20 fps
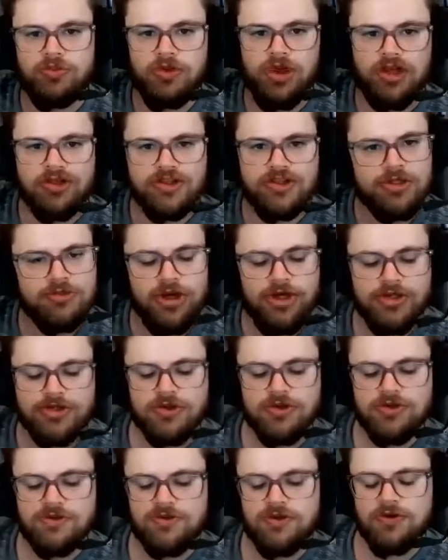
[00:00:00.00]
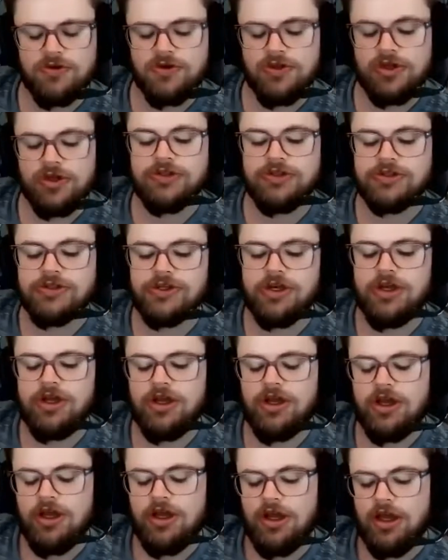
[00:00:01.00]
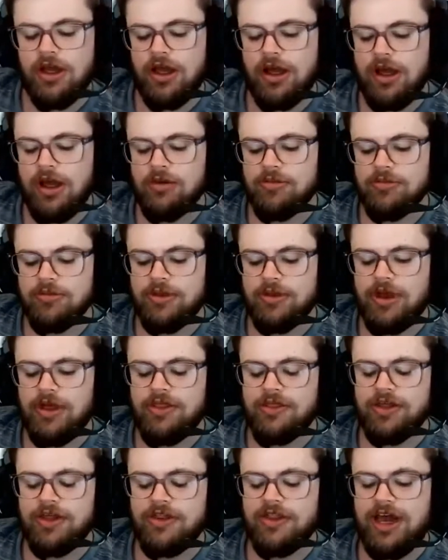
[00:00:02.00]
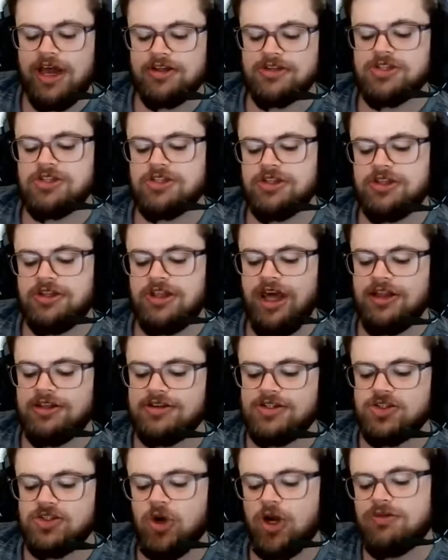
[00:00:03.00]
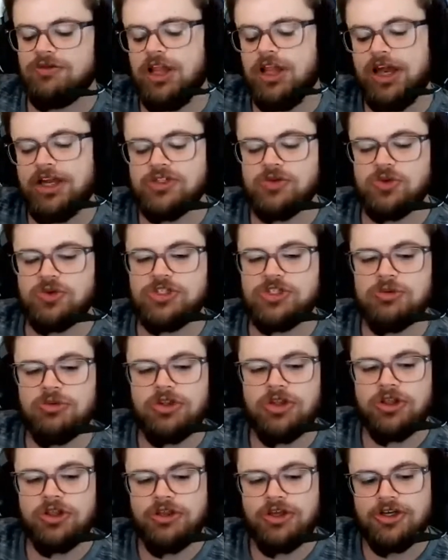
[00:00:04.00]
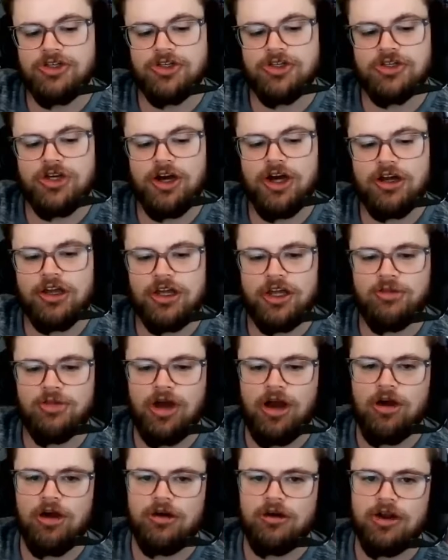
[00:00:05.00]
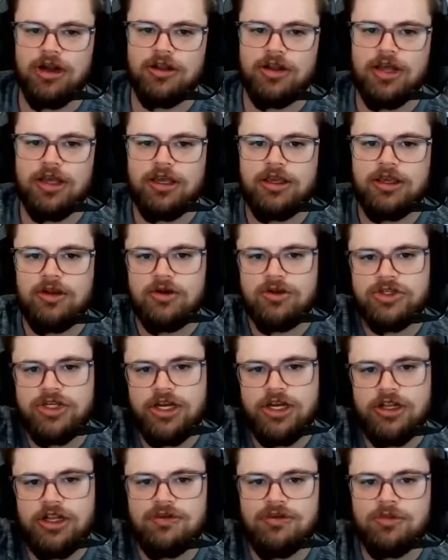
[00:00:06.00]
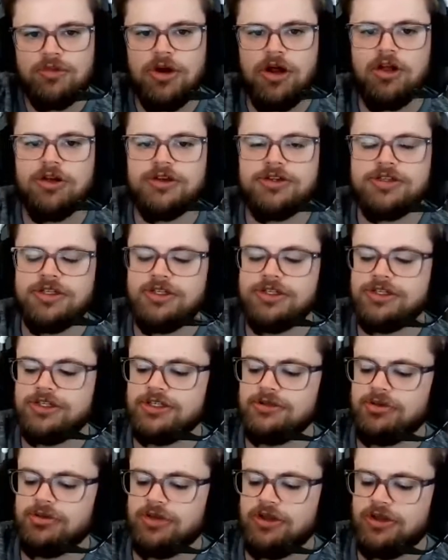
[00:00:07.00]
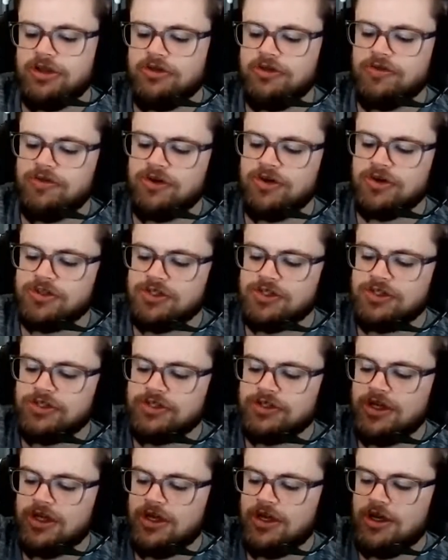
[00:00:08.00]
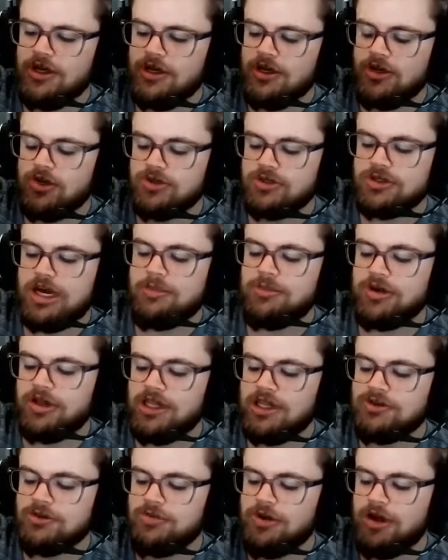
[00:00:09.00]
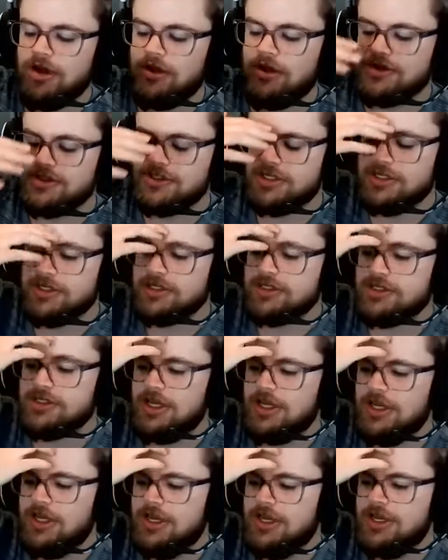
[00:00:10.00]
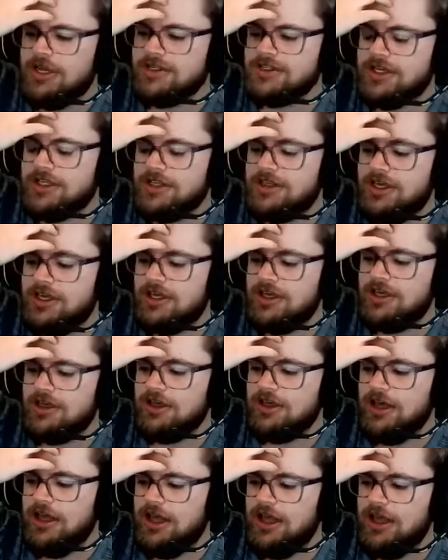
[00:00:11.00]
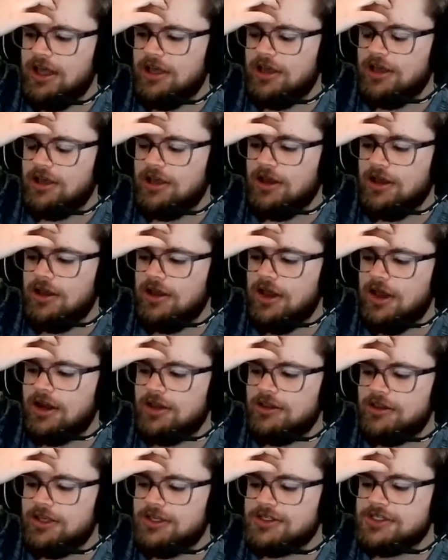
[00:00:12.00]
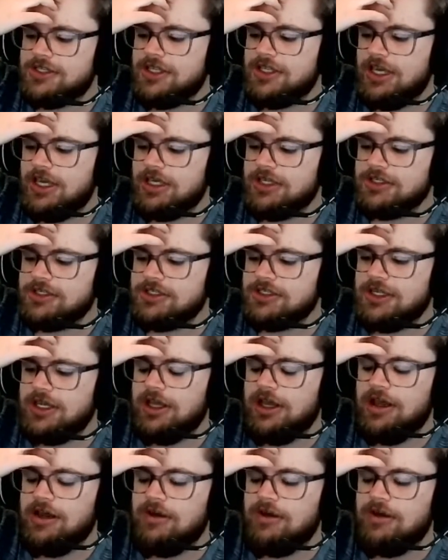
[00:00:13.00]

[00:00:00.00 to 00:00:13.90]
customize those few things. And then that sort of aligns with some of the things you're talking about around like, tenant level policies versus, topic level policies. Is I think a lot of these things